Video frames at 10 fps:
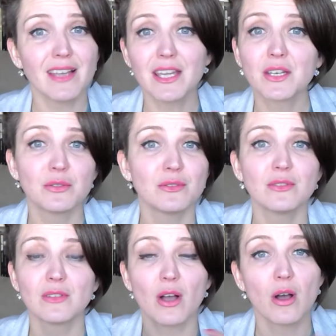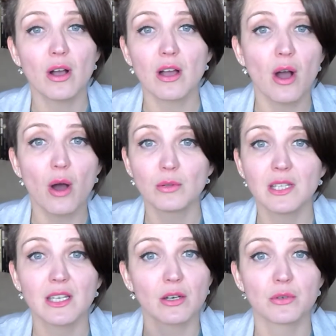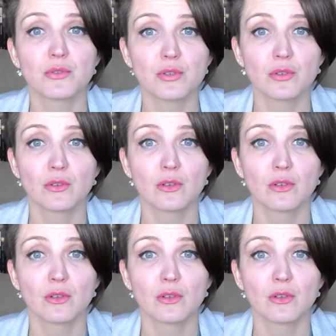couldn't only coach